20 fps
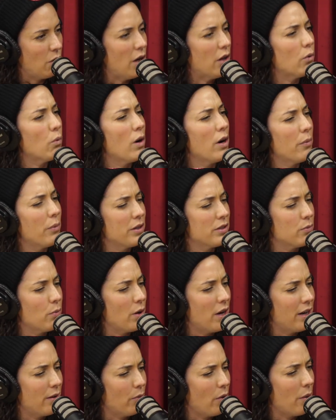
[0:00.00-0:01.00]
What
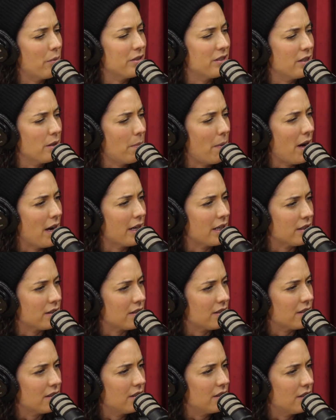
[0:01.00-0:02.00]
was in the
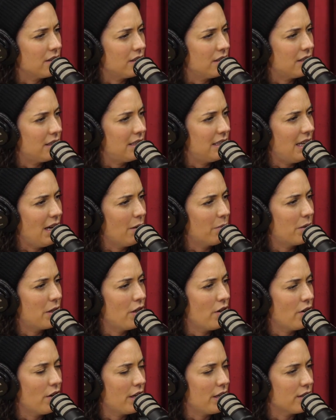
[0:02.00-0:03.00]
pockets? Now I'm
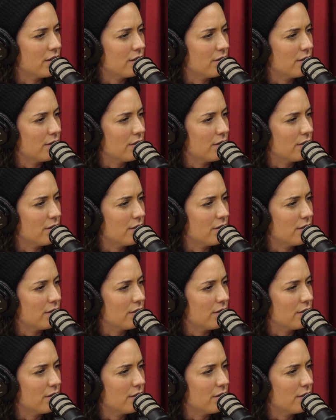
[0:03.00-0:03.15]
curious.